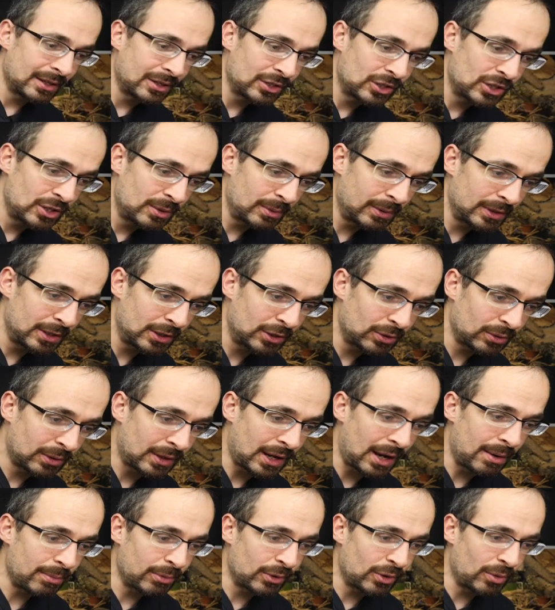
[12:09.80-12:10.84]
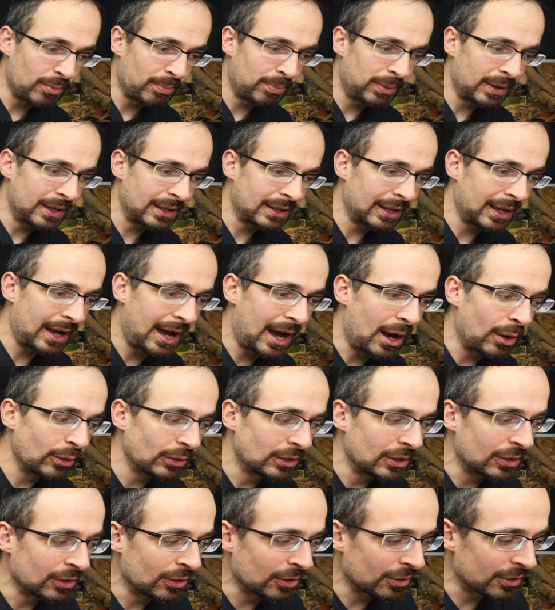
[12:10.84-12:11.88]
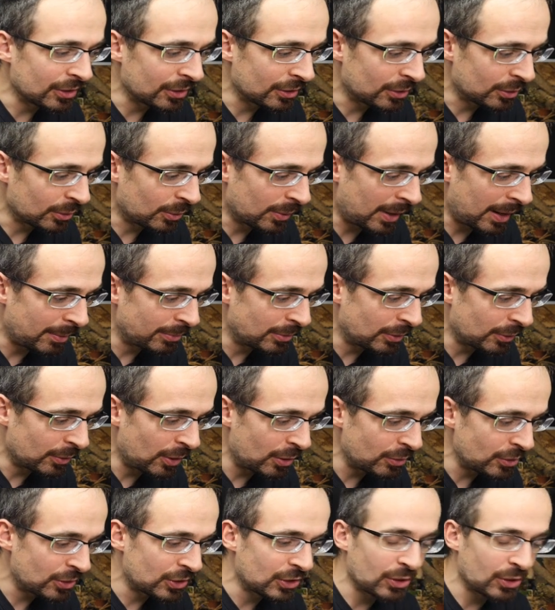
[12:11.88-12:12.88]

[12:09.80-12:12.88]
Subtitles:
And she will need to come completely out in order to grab the roach,